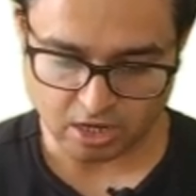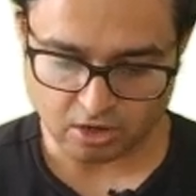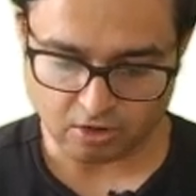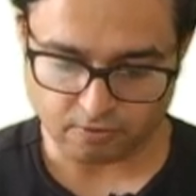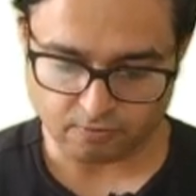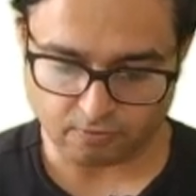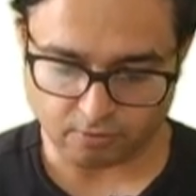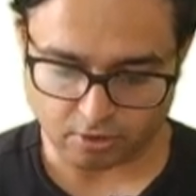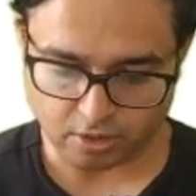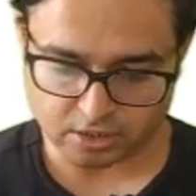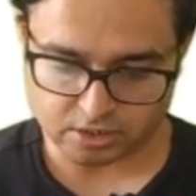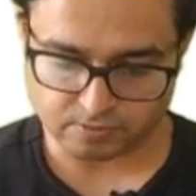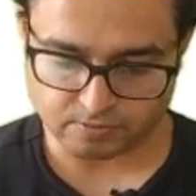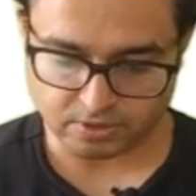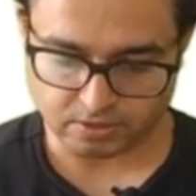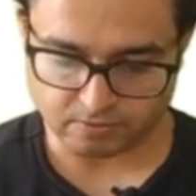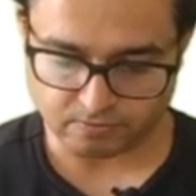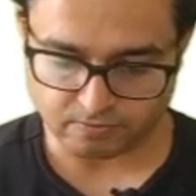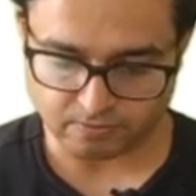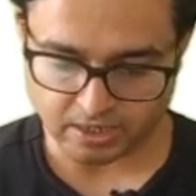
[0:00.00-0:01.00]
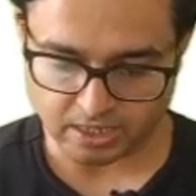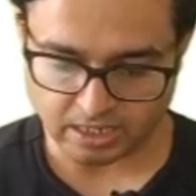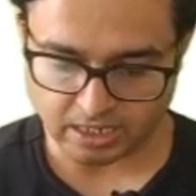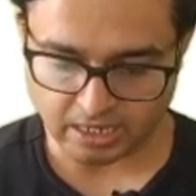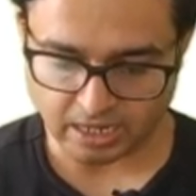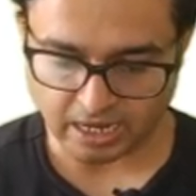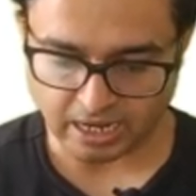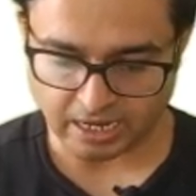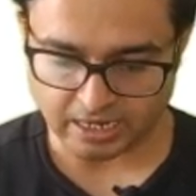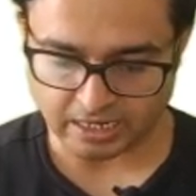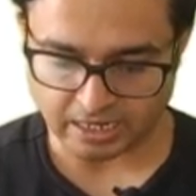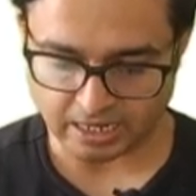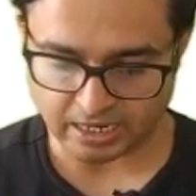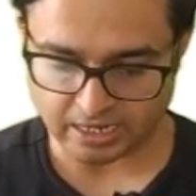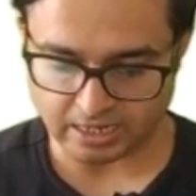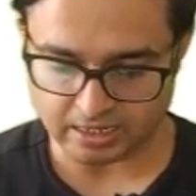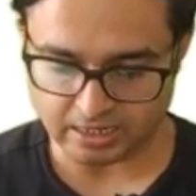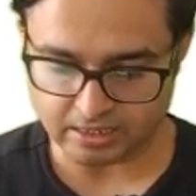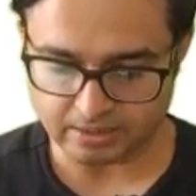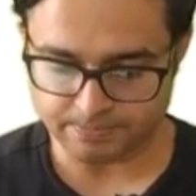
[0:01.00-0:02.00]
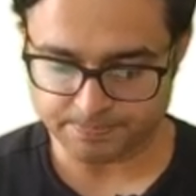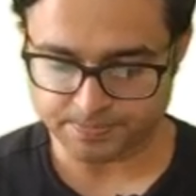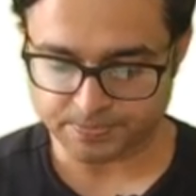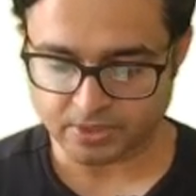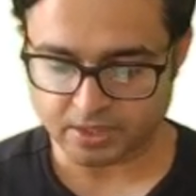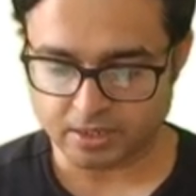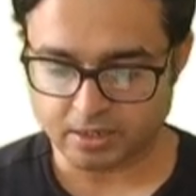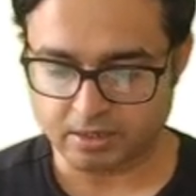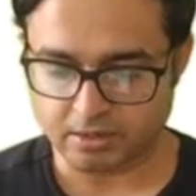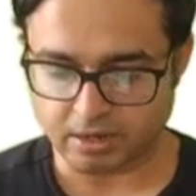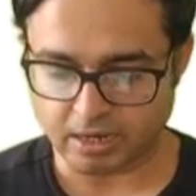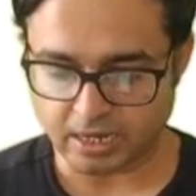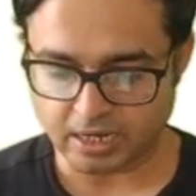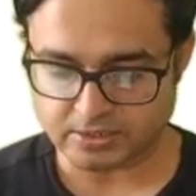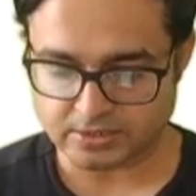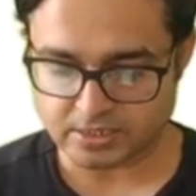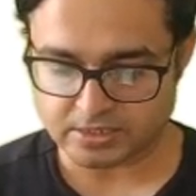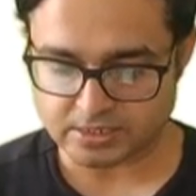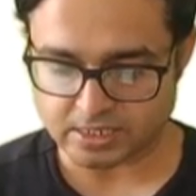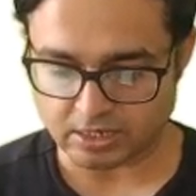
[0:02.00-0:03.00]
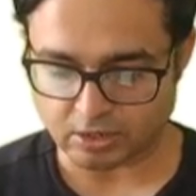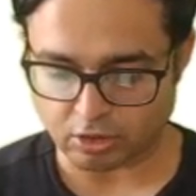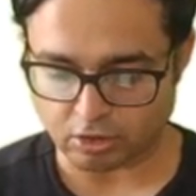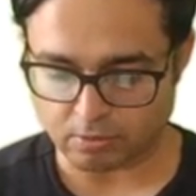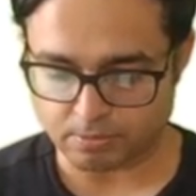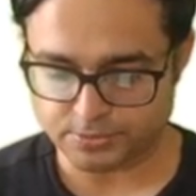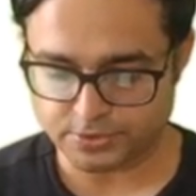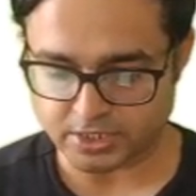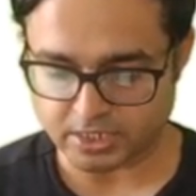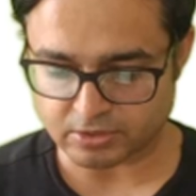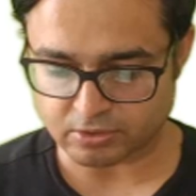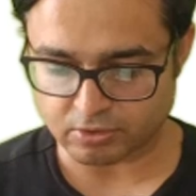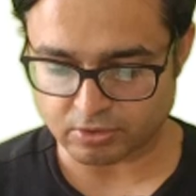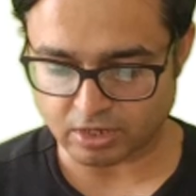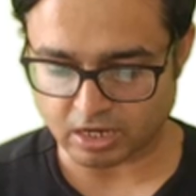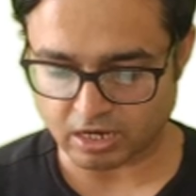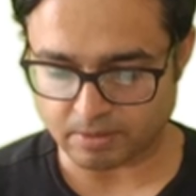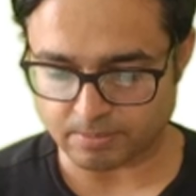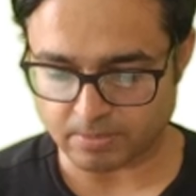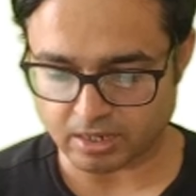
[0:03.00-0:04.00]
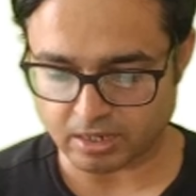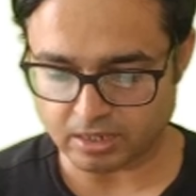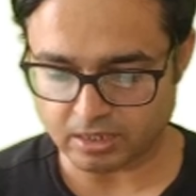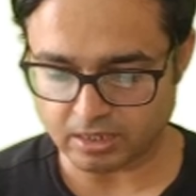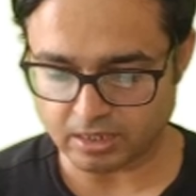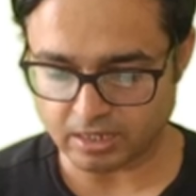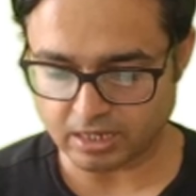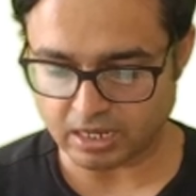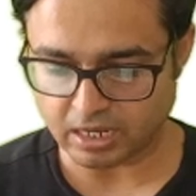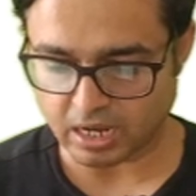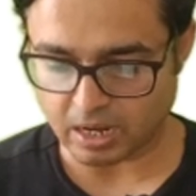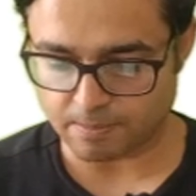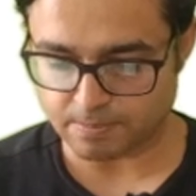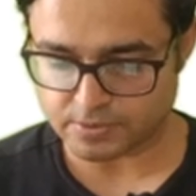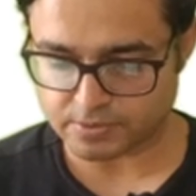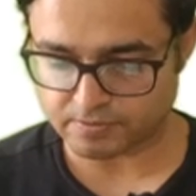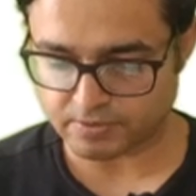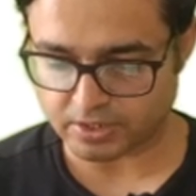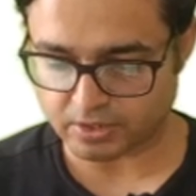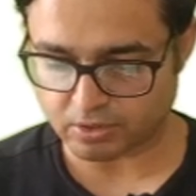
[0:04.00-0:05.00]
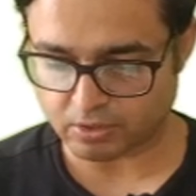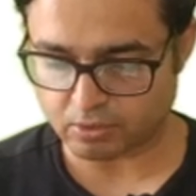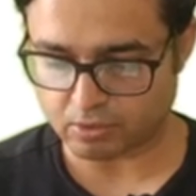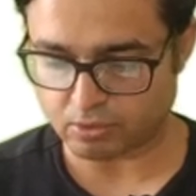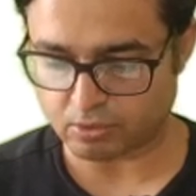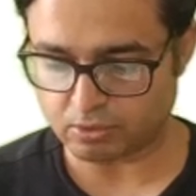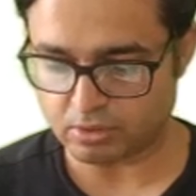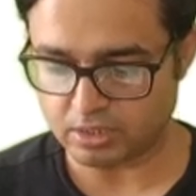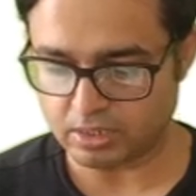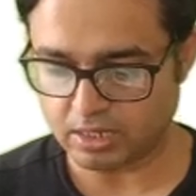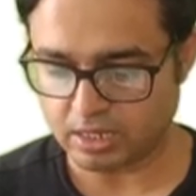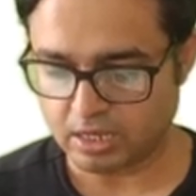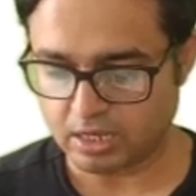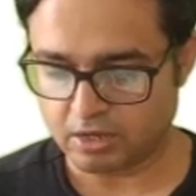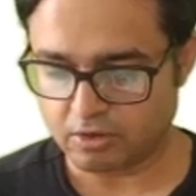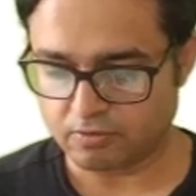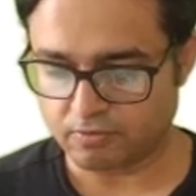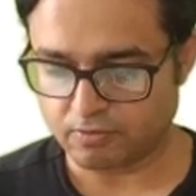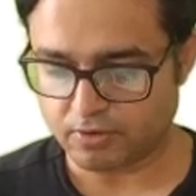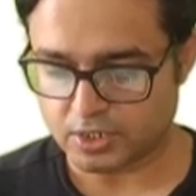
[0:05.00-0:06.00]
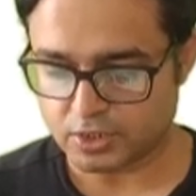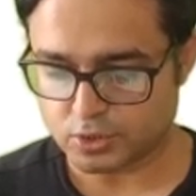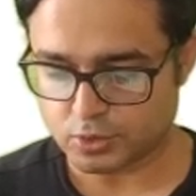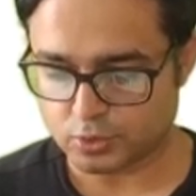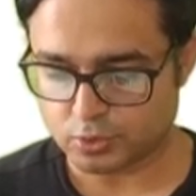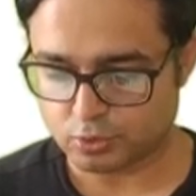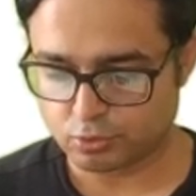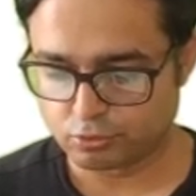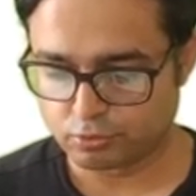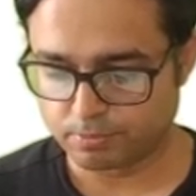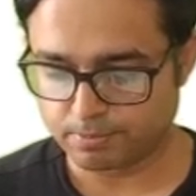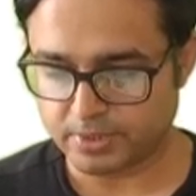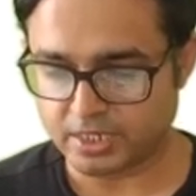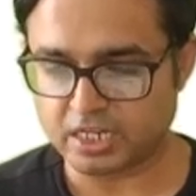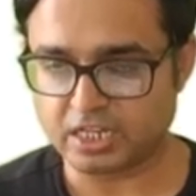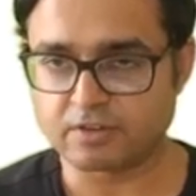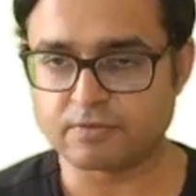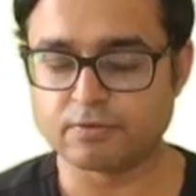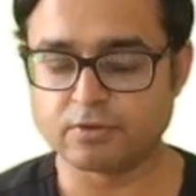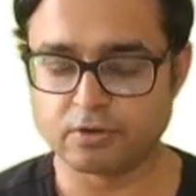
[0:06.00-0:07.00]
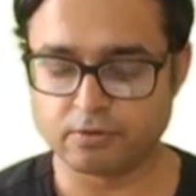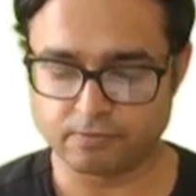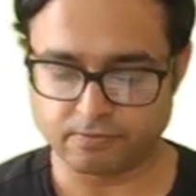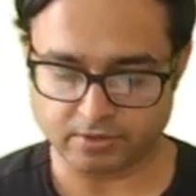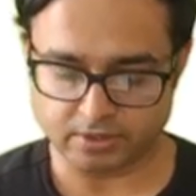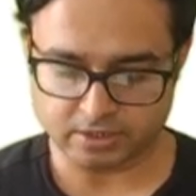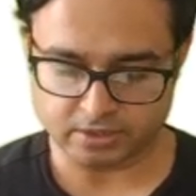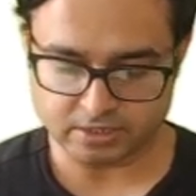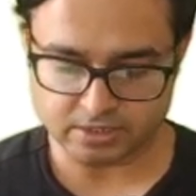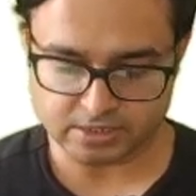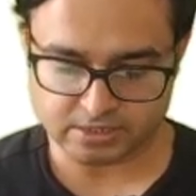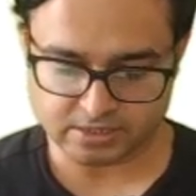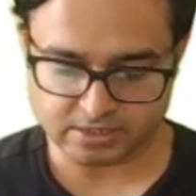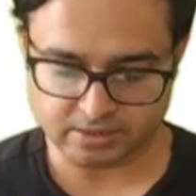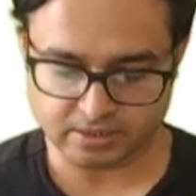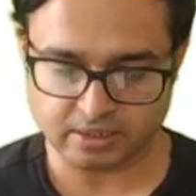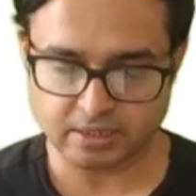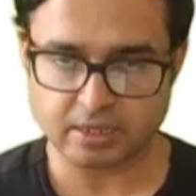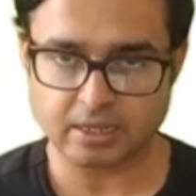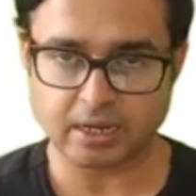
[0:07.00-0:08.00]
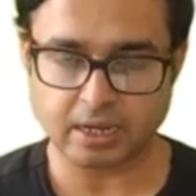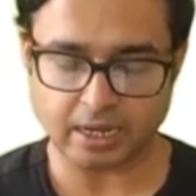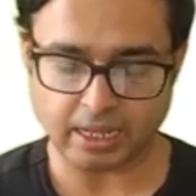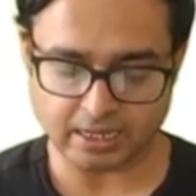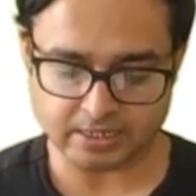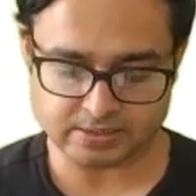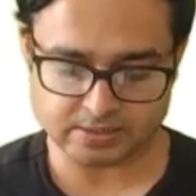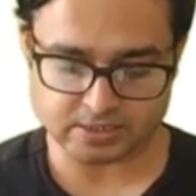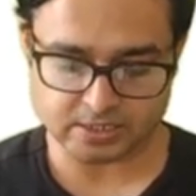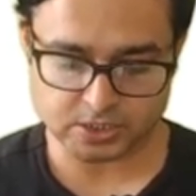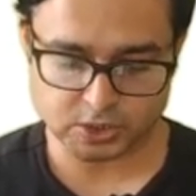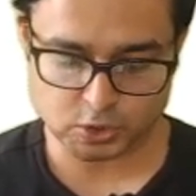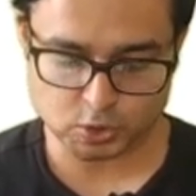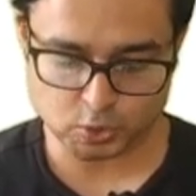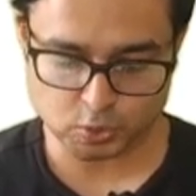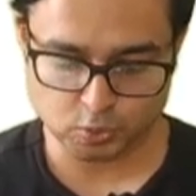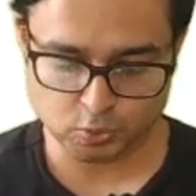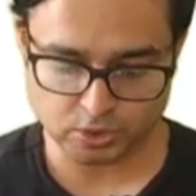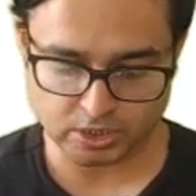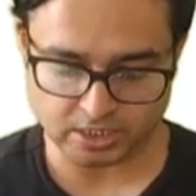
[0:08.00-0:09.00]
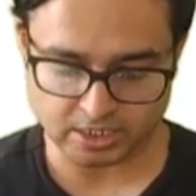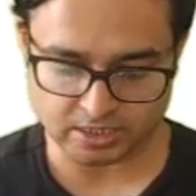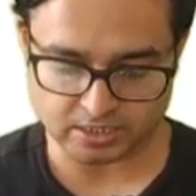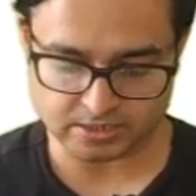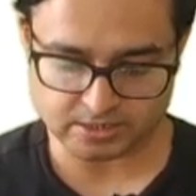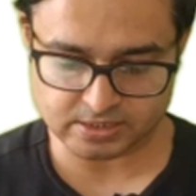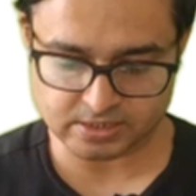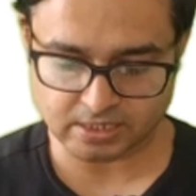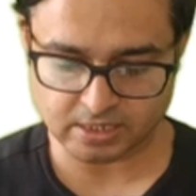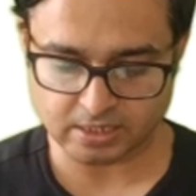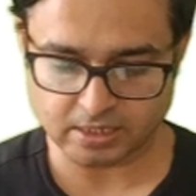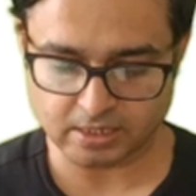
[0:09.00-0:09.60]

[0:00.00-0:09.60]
walks with one hand held, releases an object on command, comes when called, 1 to 2 meaningful words. Next is 2 years,